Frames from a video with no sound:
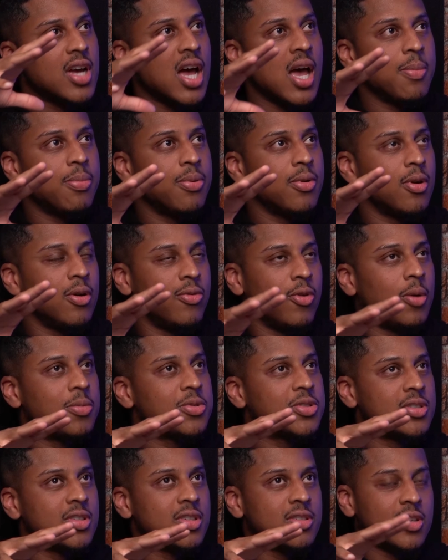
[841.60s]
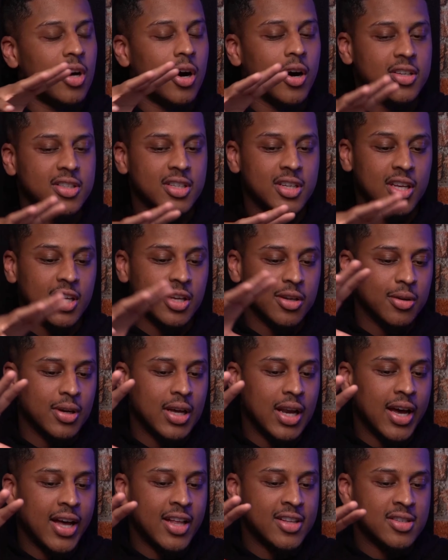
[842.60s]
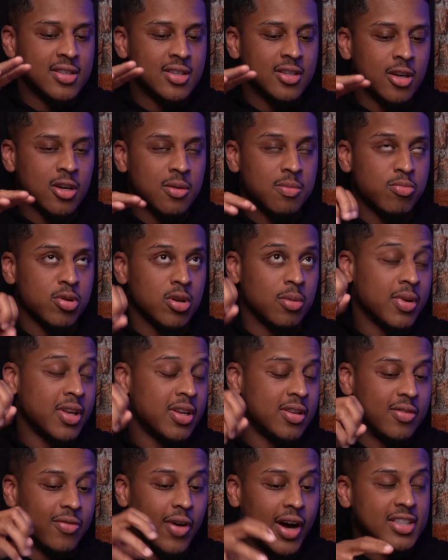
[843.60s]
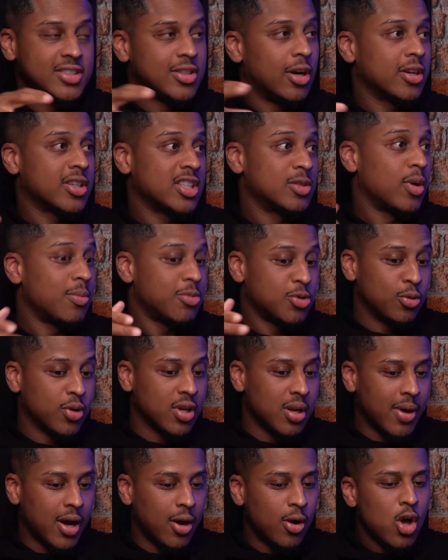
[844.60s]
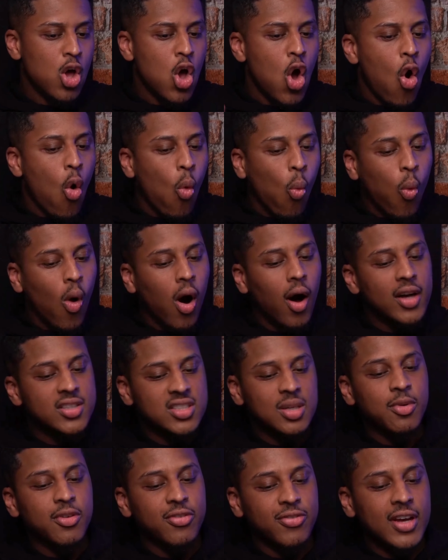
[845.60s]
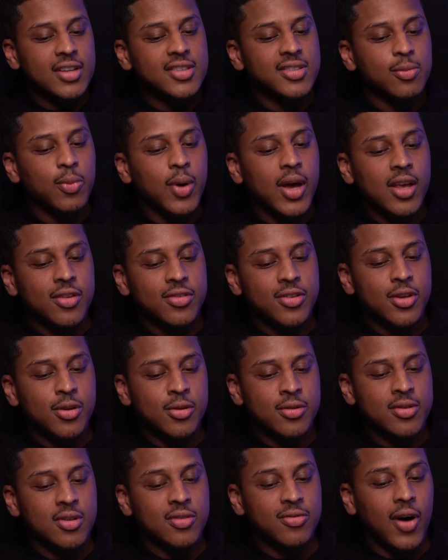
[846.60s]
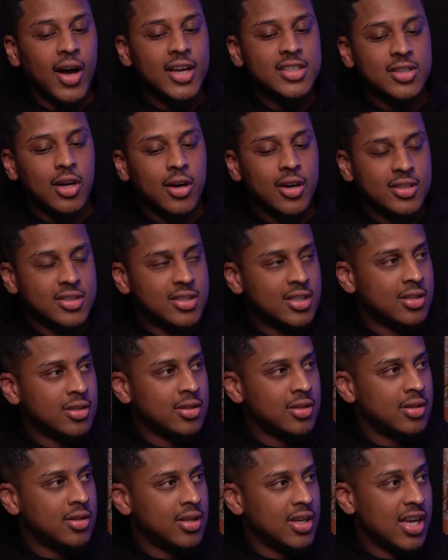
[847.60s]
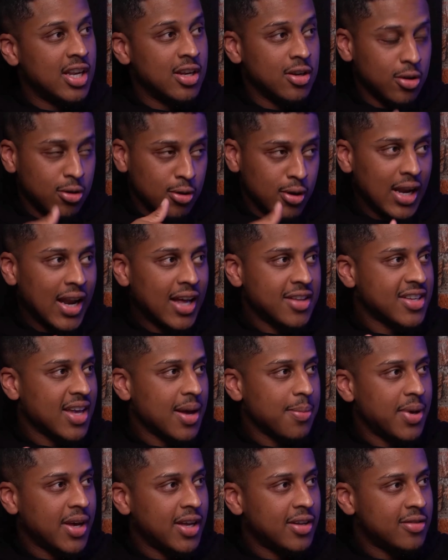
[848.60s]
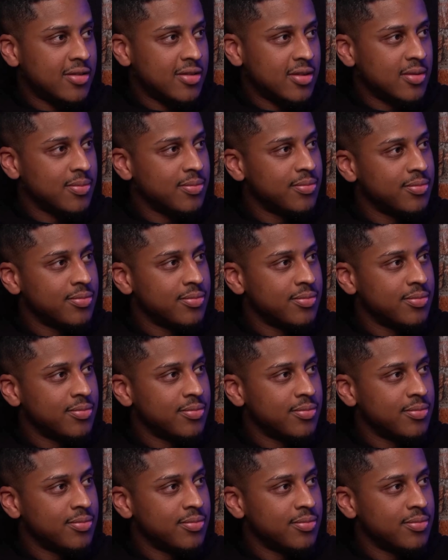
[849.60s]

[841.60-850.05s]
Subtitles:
type of option and targeting in Google Ads, predominantly device targeting is what I'm talking about. What are some effective ways to use device targeting in Google Ads campaigns?